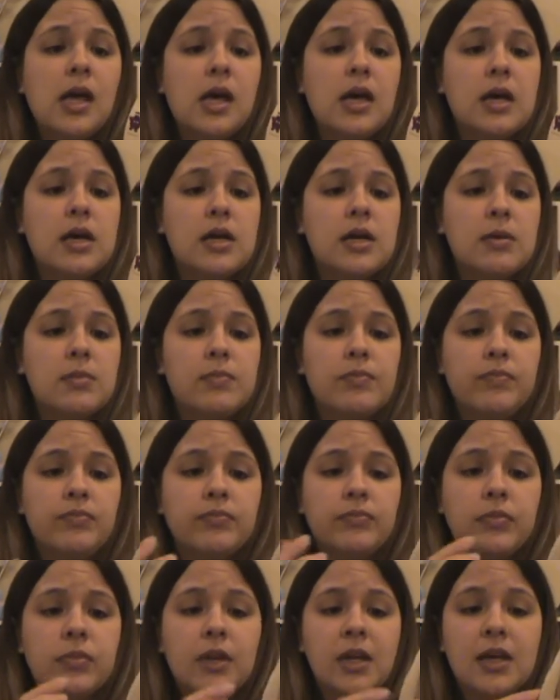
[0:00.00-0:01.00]
Um,
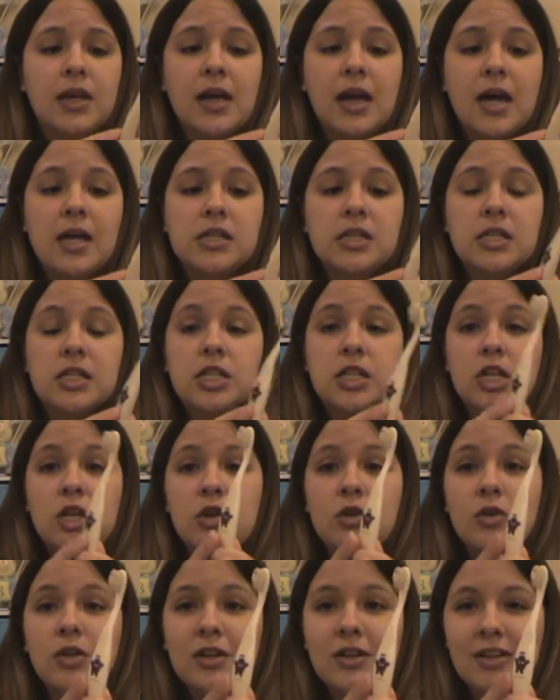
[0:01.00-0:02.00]
it has this
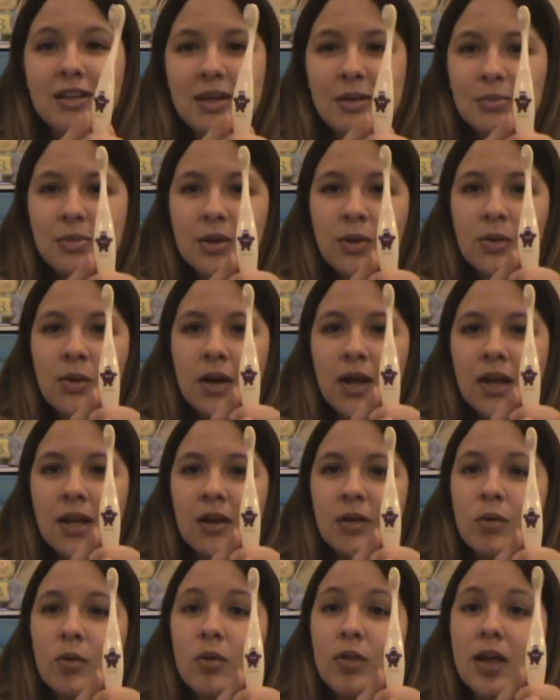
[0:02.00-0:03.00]
cute little hippo on
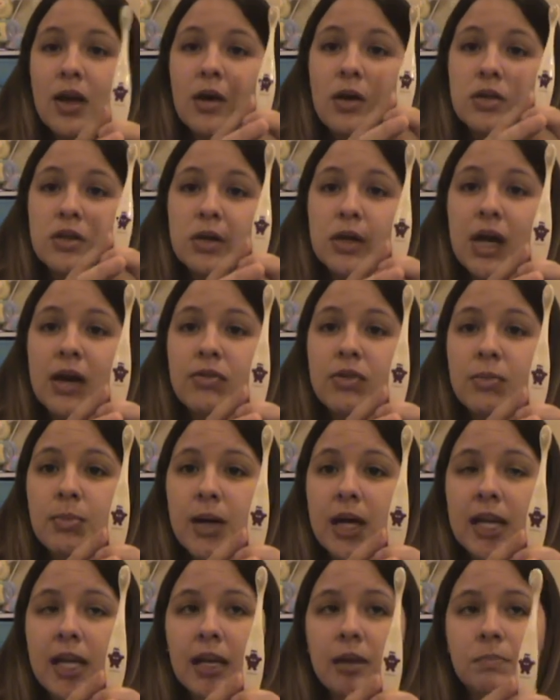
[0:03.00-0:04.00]
it, or they also have a
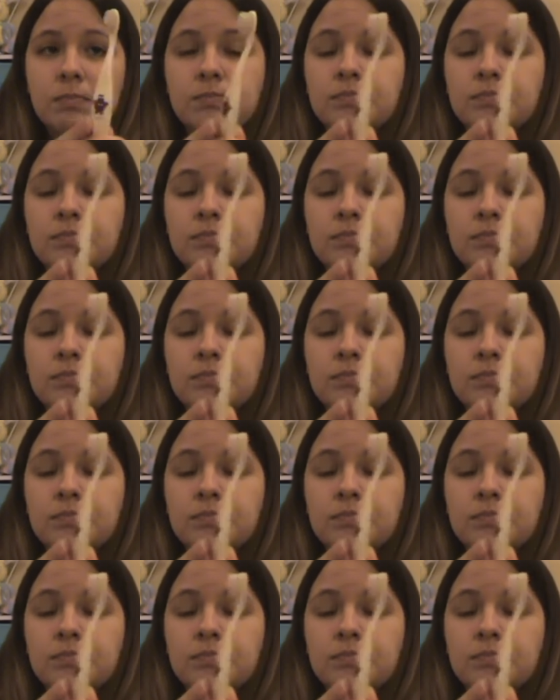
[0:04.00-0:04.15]
bunny.